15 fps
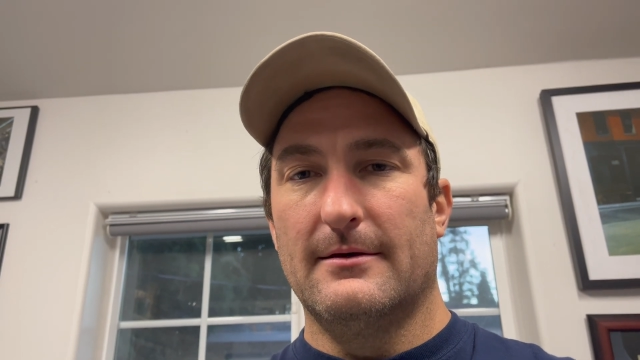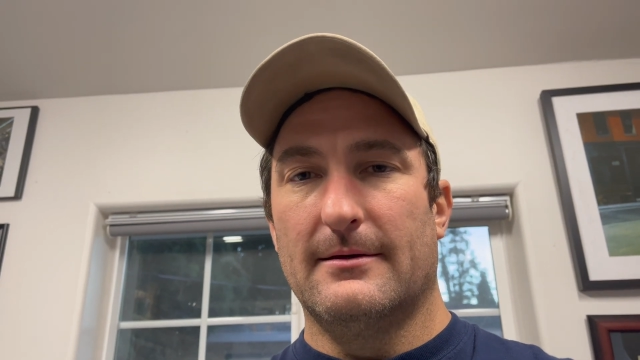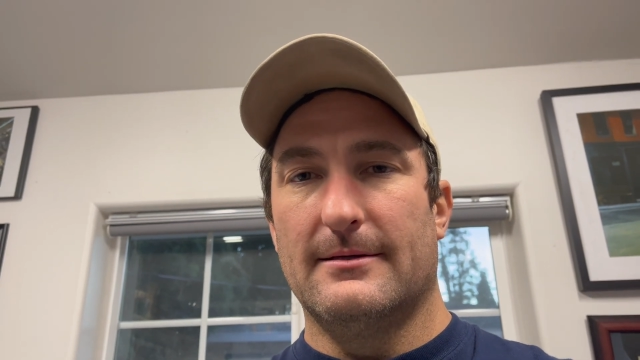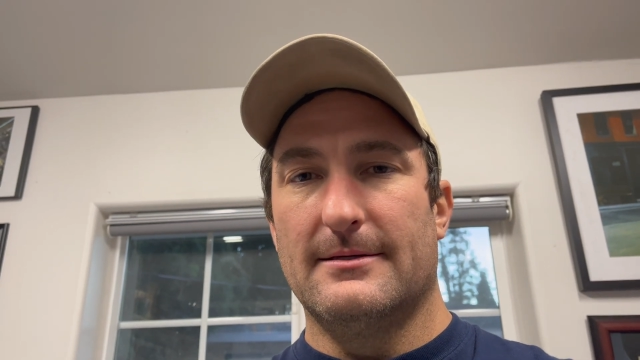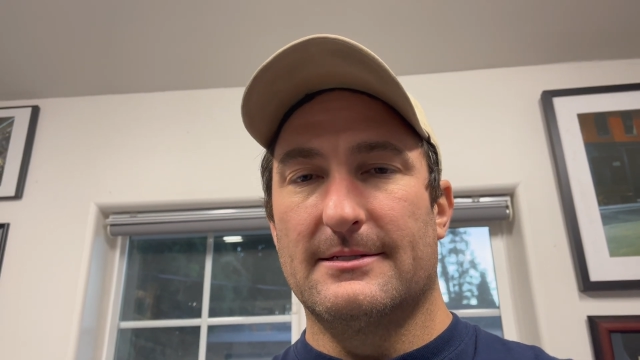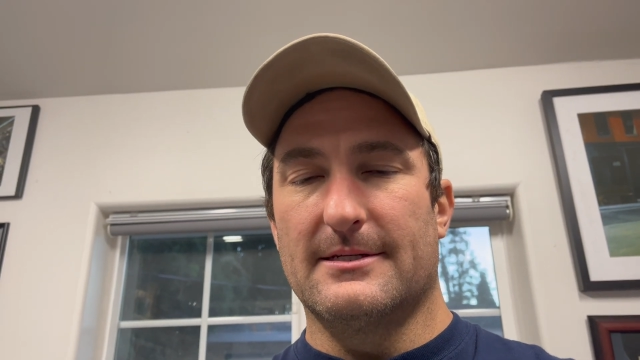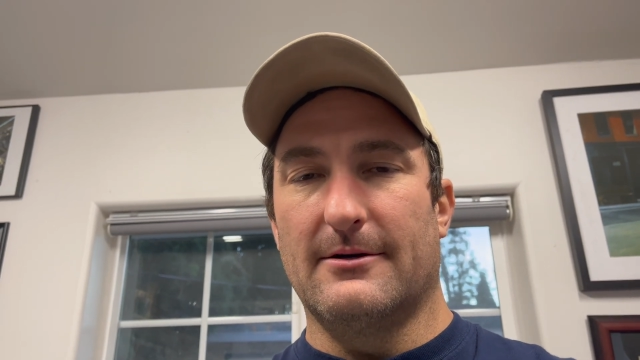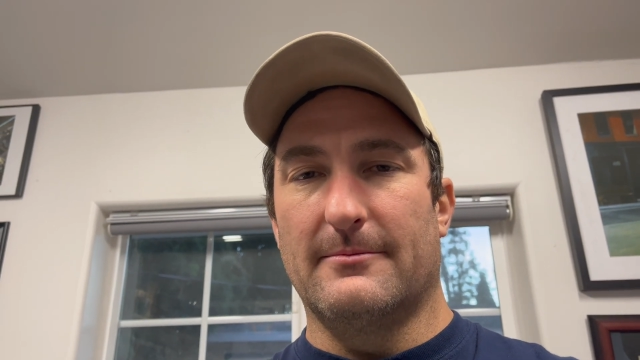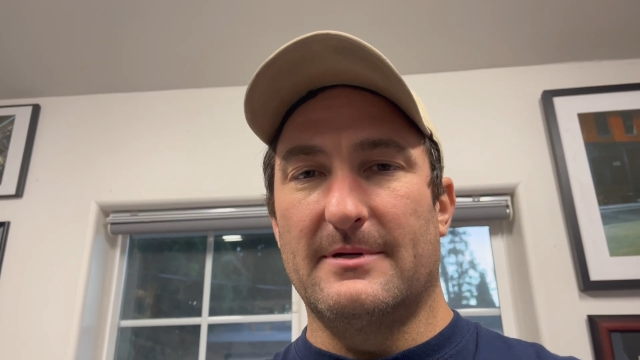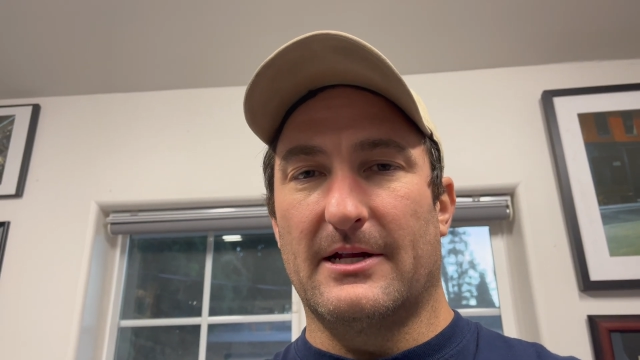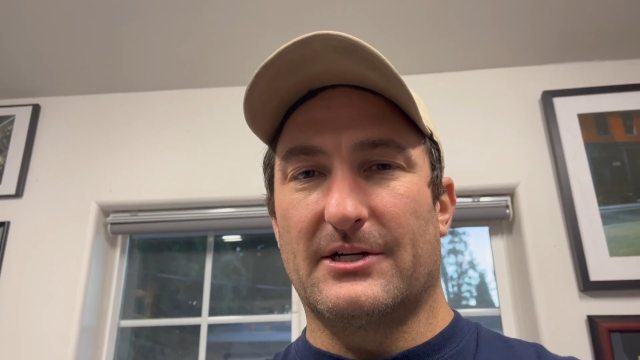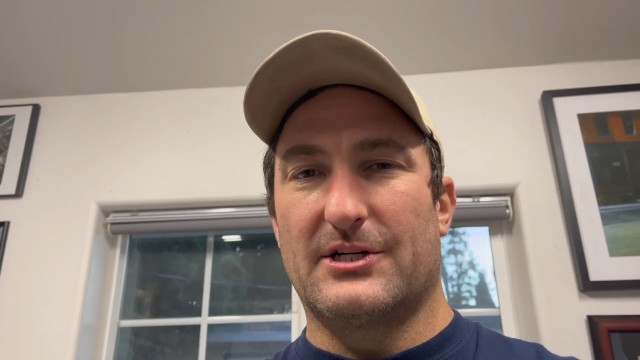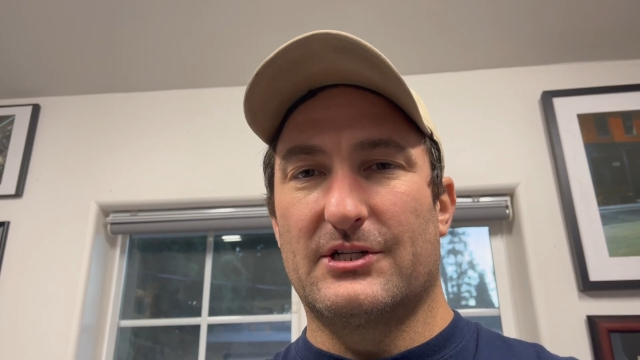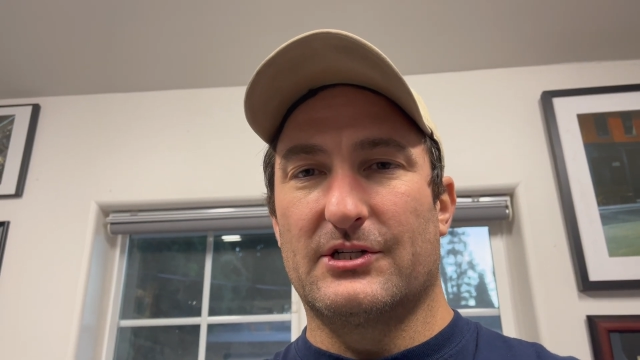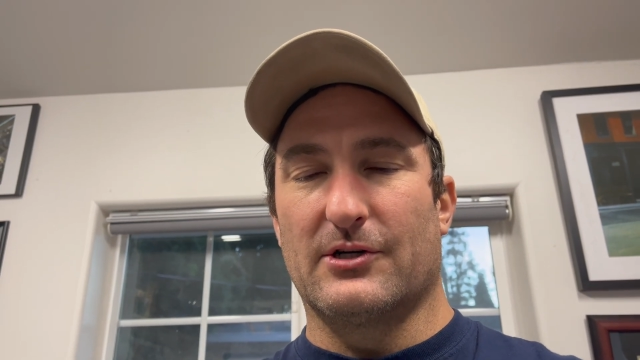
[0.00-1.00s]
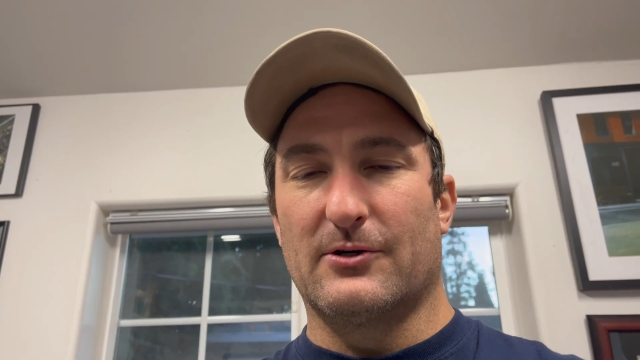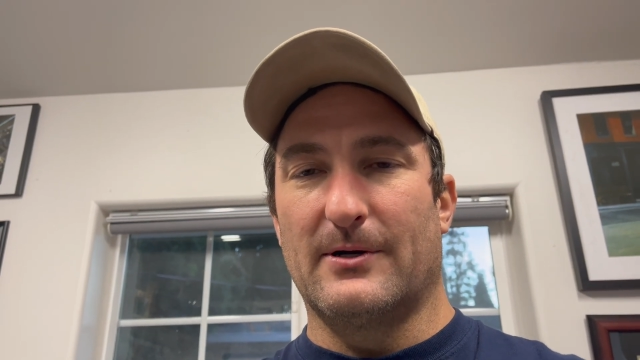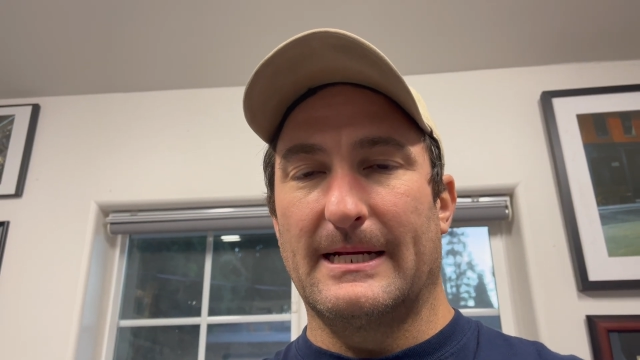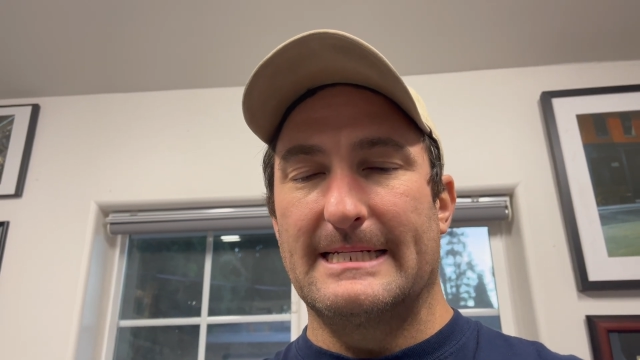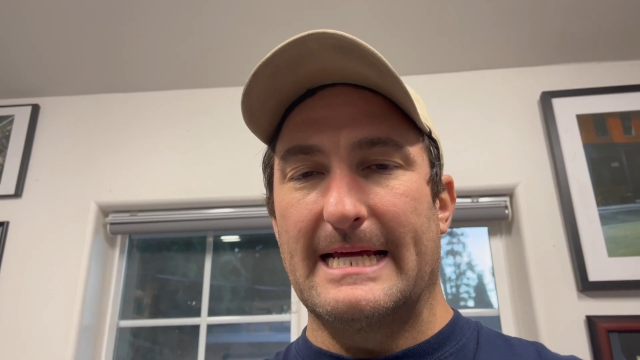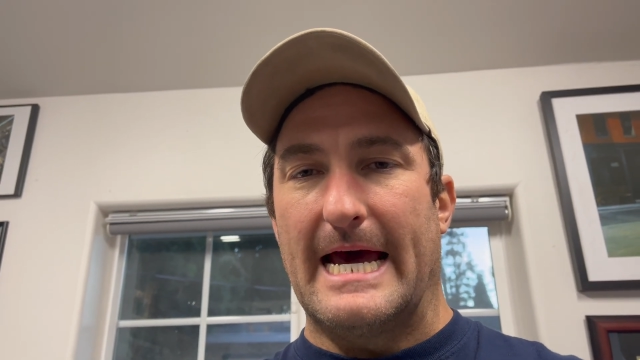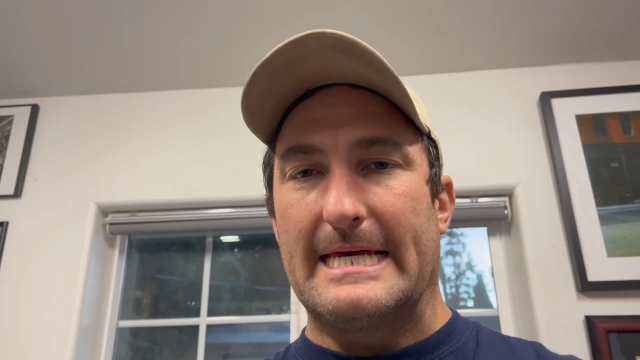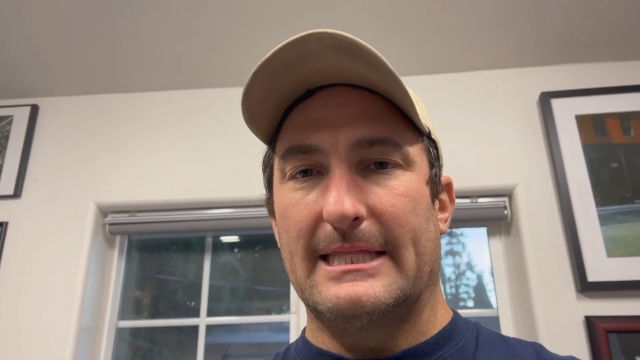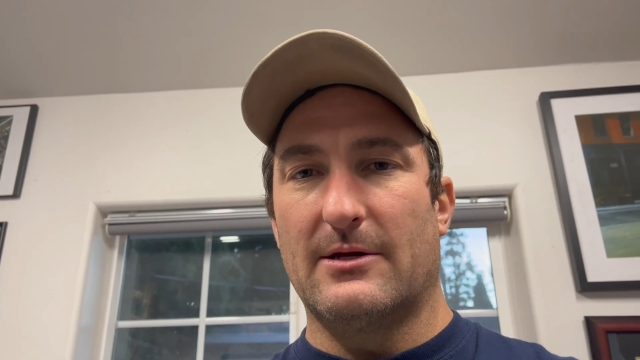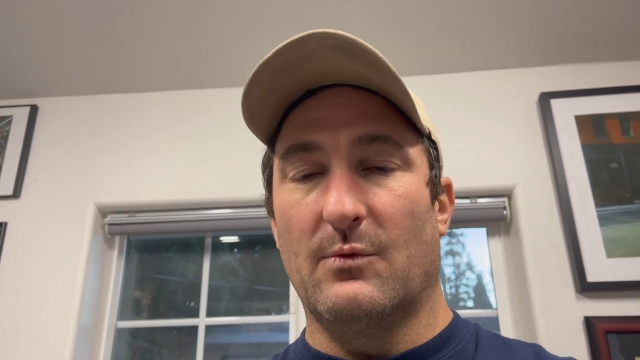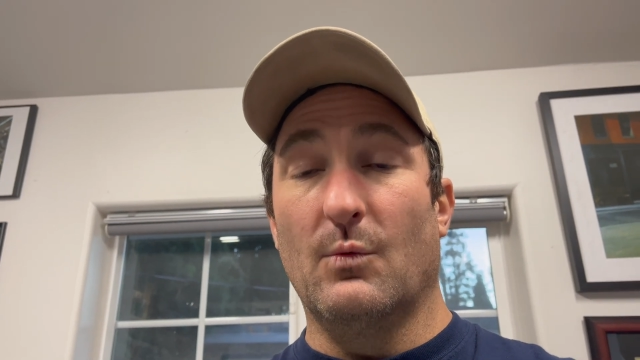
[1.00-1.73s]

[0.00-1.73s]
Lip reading: so I'm not sure exactly